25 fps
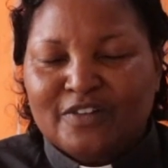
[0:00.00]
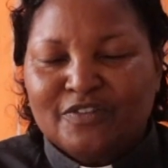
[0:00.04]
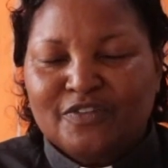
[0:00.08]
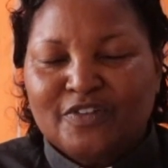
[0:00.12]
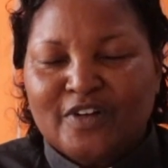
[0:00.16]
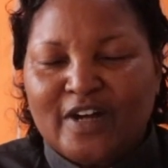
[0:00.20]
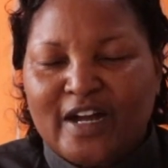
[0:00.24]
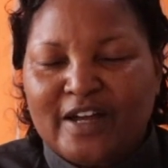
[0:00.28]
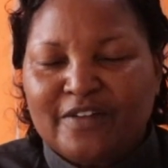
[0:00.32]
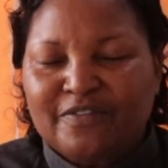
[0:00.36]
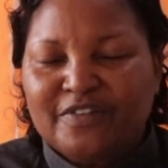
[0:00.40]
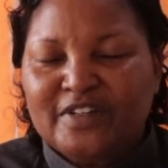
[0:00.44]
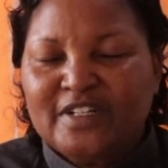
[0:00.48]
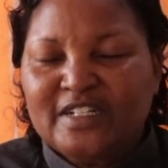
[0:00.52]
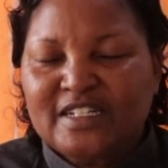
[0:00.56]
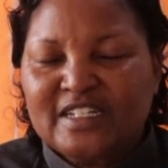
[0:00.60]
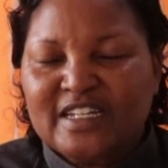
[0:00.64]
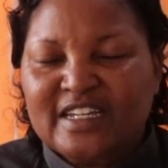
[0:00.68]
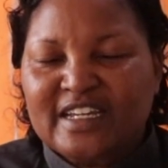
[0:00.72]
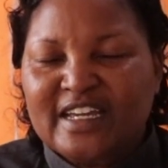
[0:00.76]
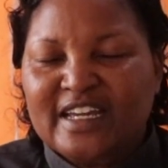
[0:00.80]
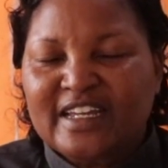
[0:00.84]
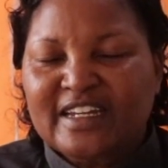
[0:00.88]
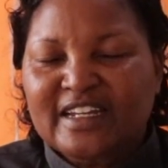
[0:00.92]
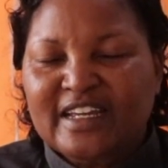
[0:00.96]
for having
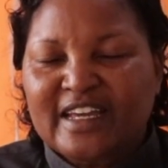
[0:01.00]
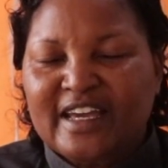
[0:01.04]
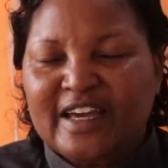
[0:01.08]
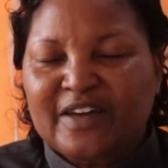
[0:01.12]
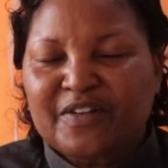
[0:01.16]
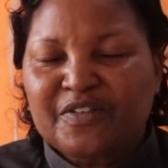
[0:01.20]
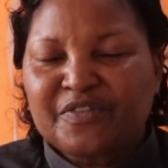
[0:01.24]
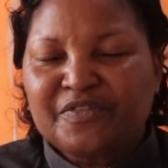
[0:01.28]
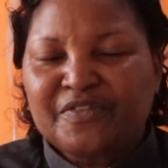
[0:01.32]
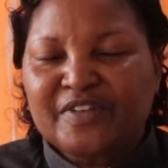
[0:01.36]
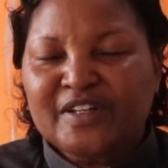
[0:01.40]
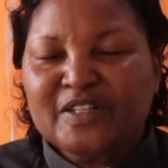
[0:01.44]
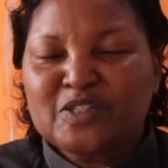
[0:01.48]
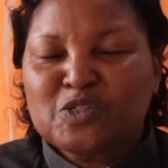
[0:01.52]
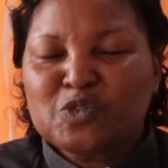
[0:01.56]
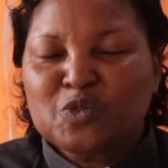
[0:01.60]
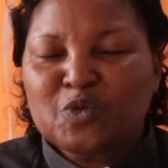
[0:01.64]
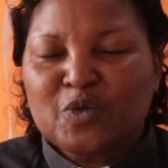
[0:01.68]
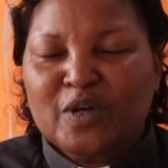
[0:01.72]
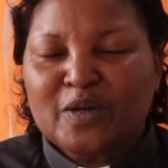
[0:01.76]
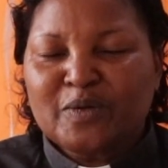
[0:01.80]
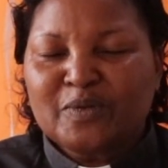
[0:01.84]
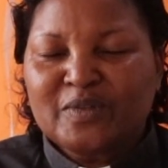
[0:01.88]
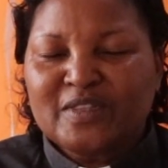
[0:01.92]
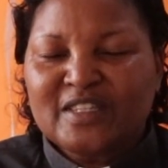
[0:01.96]
taken care of us
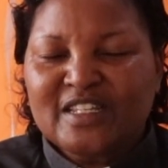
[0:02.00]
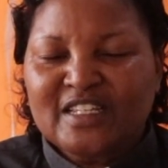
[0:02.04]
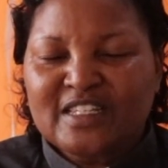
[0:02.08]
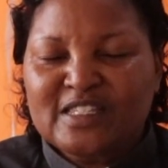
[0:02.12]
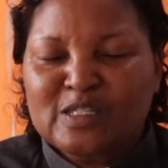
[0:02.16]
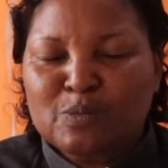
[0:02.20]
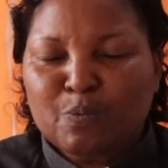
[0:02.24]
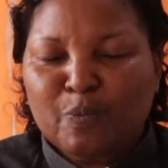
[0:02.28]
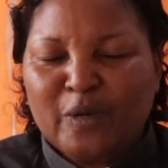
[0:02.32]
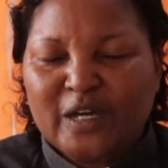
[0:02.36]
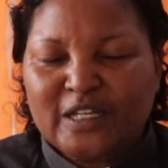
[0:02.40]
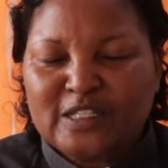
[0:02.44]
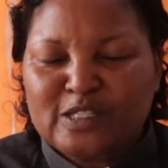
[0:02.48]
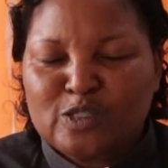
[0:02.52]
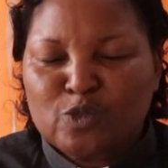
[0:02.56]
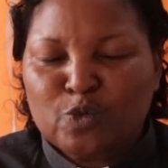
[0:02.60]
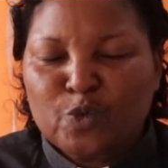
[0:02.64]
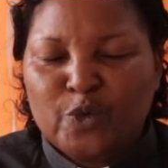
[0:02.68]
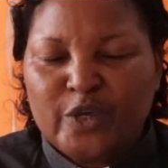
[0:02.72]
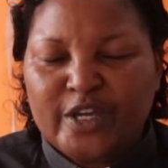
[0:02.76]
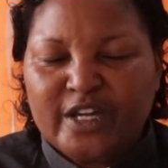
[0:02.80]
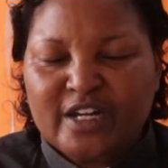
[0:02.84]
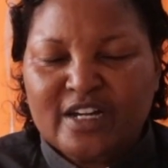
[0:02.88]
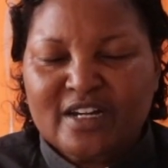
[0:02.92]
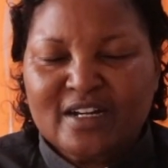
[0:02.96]
throughout this past
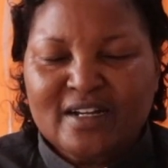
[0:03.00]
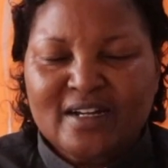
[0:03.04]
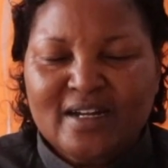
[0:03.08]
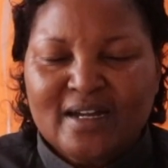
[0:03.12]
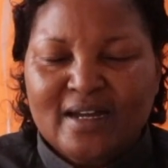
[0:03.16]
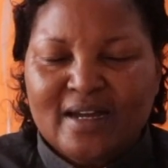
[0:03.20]
week